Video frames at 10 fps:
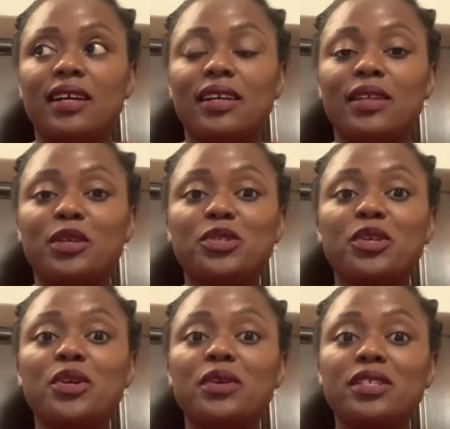the
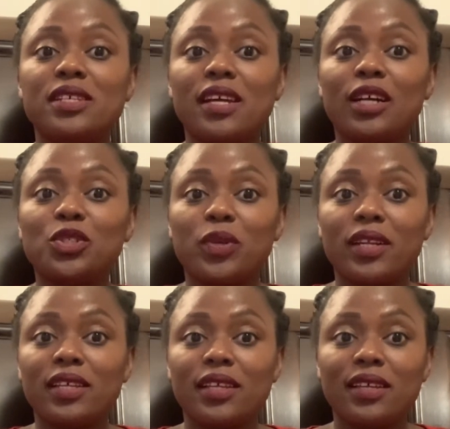security,
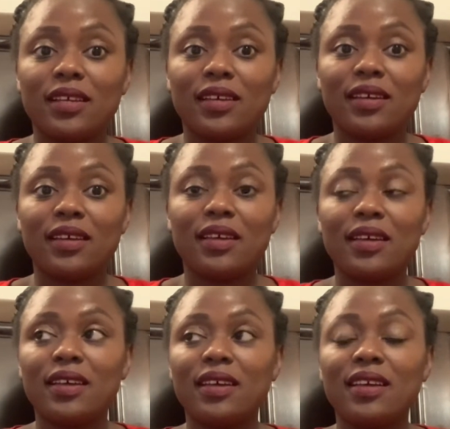actually,
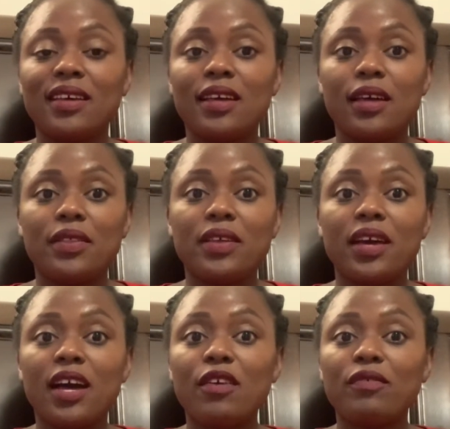they
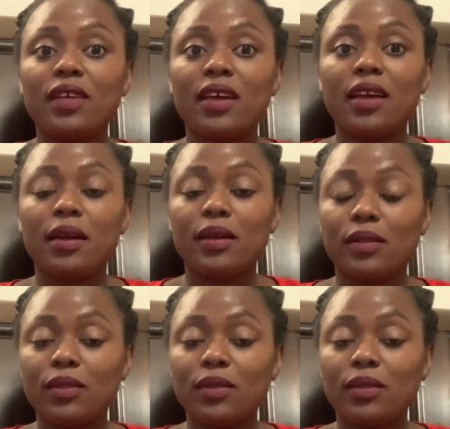have the